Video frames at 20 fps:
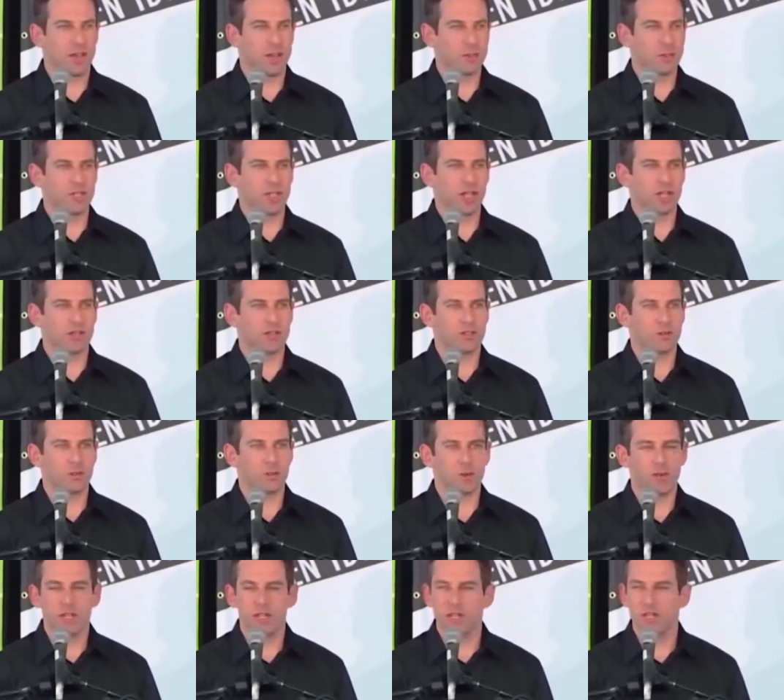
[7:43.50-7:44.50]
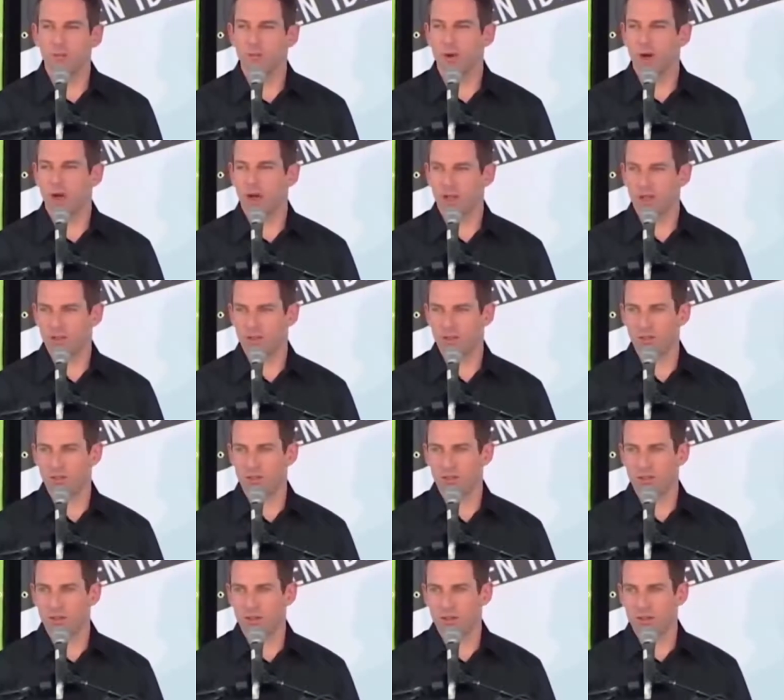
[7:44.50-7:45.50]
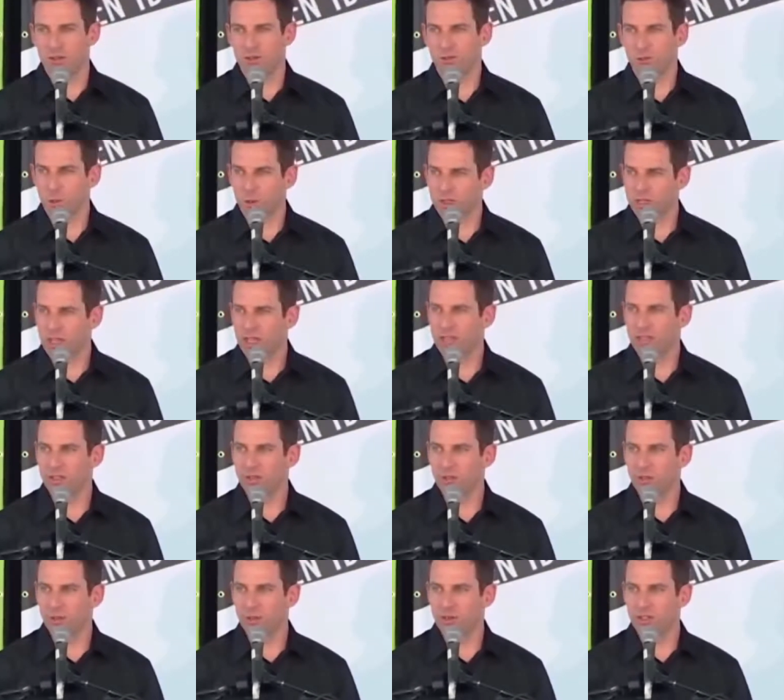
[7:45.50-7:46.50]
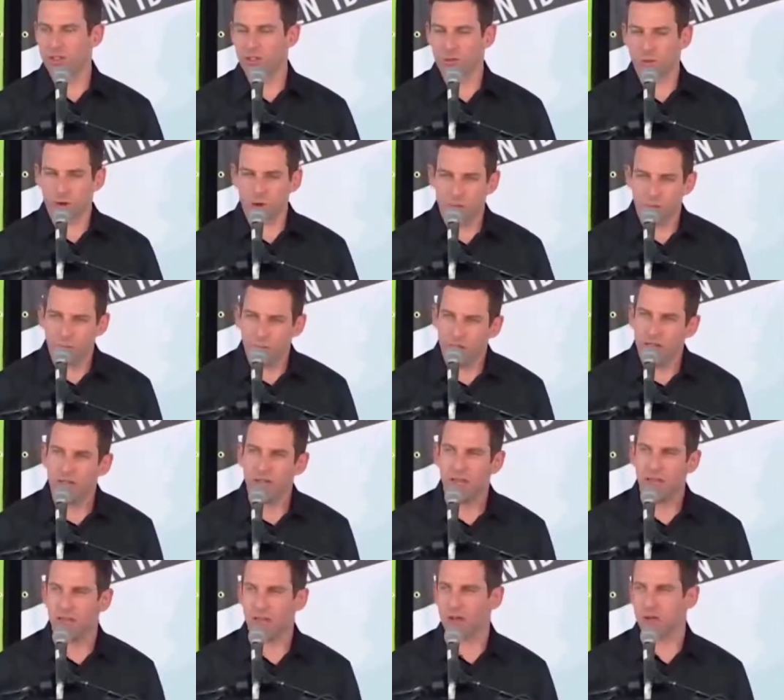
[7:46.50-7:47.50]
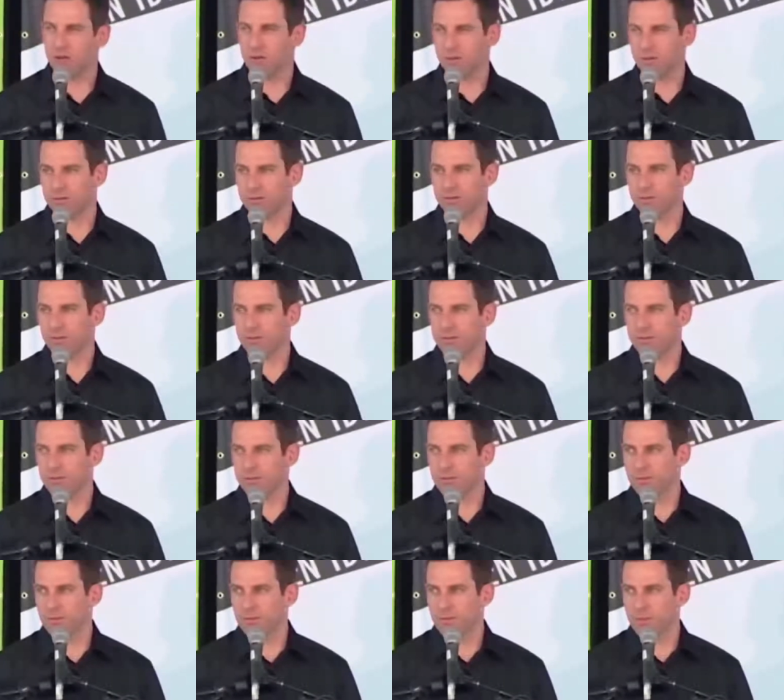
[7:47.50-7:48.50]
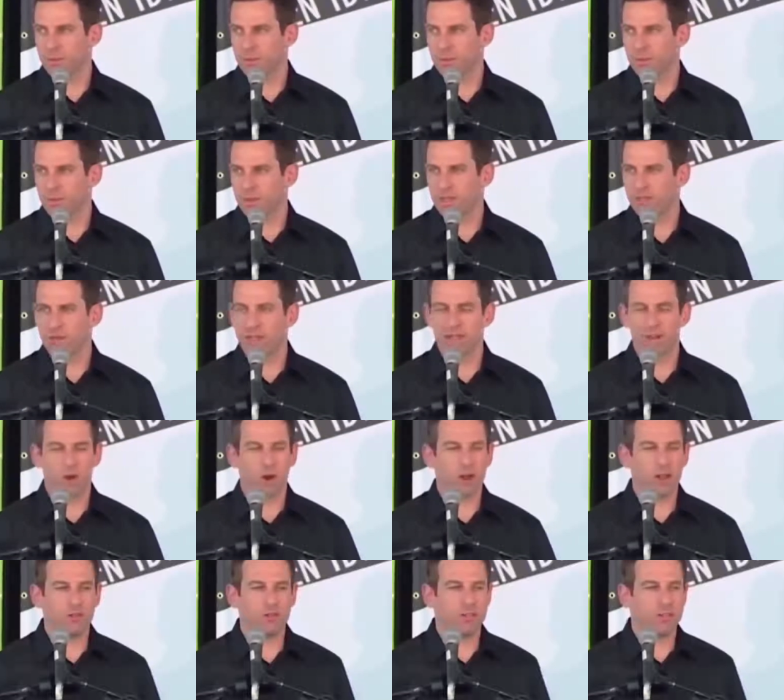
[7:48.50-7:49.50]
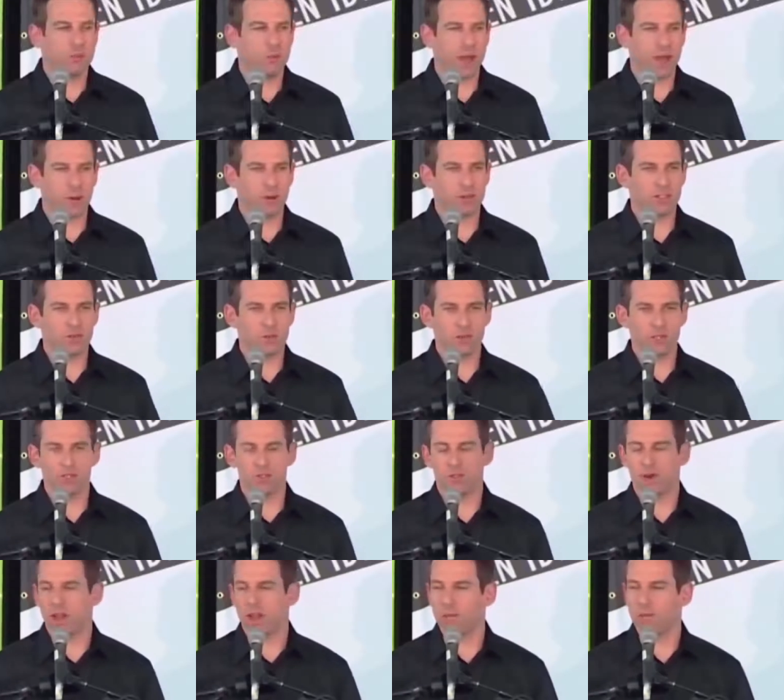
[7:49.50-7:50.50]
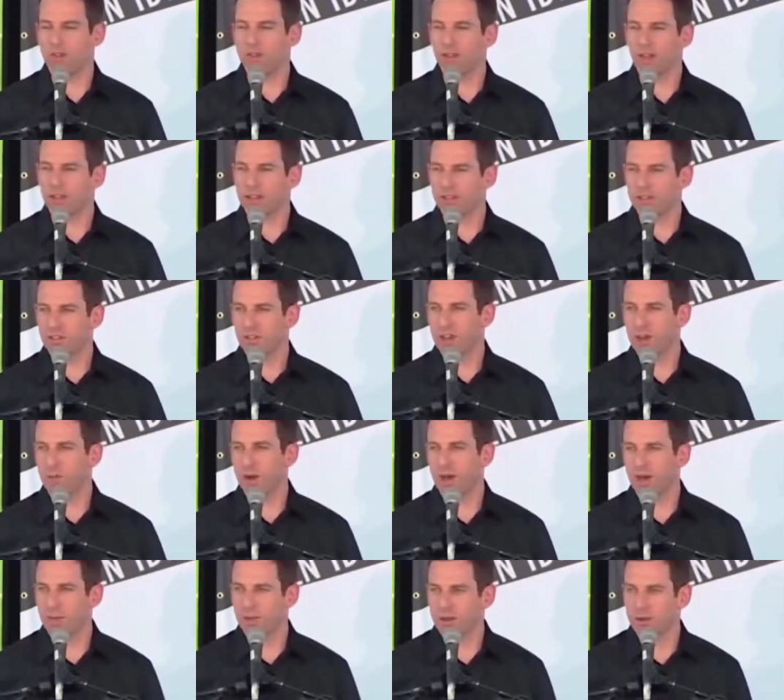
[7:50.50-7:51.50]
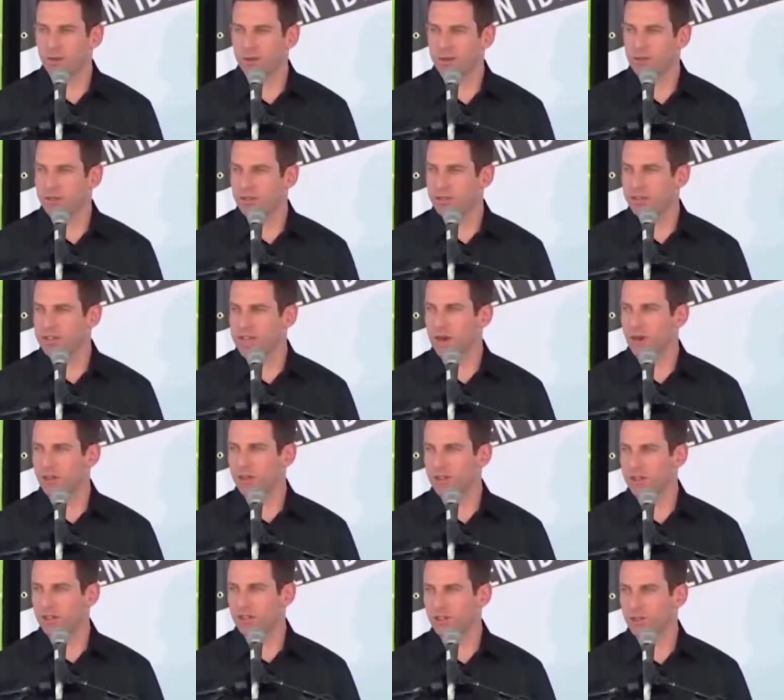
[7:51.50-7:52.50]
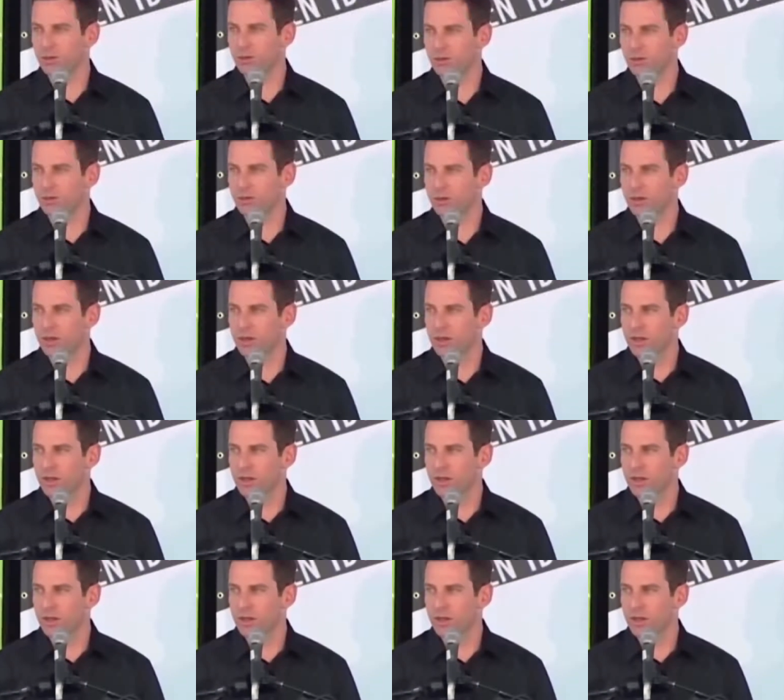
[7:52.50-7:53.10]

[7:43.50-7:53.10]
objects, reading minds, foretelling the future, right now. In fact, all of these powers have been ascribed to Satya Sai Baba, the, the South Indian guru,